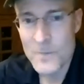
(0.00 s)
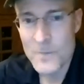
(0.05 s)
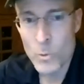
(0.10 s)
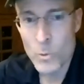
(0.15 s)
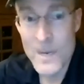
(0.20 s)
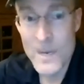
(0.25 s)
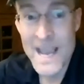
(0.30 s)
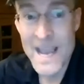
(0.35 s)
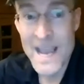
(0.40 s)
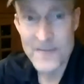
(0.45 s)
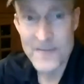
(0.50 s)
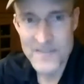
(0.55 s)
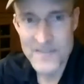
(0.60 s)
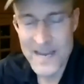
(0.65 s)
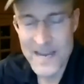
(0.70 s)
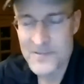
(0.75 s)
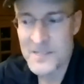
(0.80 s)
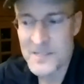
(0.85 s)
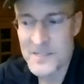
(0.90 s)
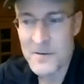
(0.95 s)
we have to
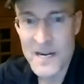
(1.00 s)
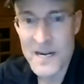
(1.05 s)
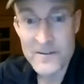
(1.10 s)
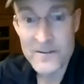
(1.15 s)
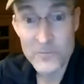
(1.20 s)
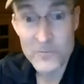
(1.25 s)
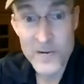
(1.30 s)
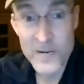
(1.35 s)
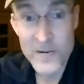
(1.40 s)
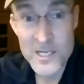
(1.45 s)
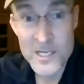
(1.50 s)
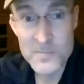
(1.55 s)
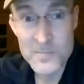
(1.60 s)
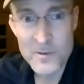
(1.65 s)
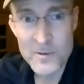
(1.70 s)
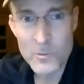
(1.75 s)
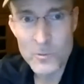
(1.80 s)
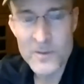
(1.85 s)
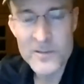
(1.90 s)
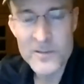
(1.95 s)
have some kind of
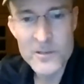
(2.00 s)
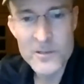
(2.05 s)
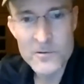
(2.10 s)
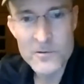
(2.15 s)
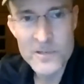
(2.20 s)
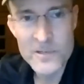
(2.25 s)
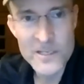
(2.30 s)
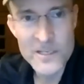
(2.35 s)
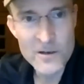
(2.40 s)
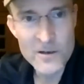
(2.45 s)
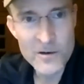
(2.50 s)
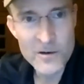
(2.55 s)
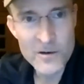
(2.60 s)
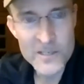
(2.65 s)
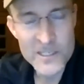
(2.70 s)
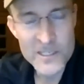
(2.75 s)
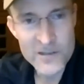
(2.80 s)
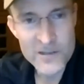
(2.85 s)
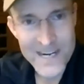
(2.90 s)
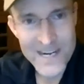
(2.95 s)
arrangement with
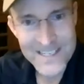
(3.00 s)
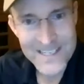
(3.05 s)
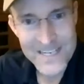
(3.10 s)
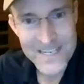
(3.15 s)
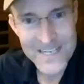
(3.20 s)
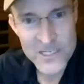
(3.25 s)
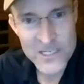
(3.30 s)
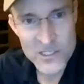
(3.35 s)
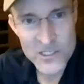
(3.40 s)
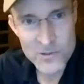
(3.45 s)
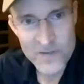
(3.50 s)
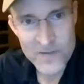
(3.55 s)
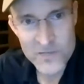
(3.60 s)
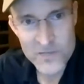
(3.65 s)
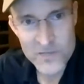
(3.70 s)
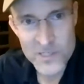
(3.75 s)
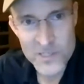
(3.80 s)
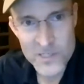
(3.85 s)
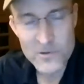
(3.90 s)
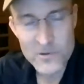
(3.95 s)
United Nations
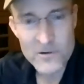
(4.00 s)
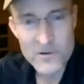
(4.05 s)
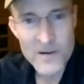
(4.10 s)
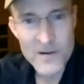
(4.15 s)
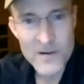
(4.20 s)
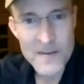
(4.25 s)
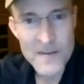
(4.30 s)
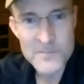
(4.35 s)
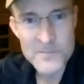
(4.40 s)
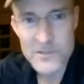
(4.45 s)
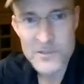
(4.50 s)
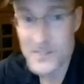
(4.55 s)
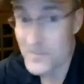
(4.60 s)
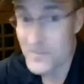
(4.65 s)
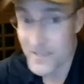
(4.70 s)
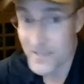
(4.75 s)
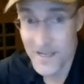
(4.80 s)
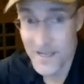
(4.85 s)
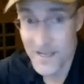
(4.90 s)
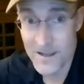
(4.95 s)
refugee programs or
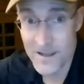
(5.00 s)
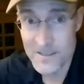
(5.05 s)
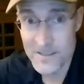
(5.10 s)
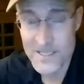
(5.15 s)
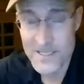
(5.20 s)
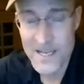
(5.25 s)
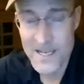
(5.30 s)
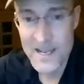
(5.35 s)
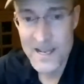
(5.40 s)
something else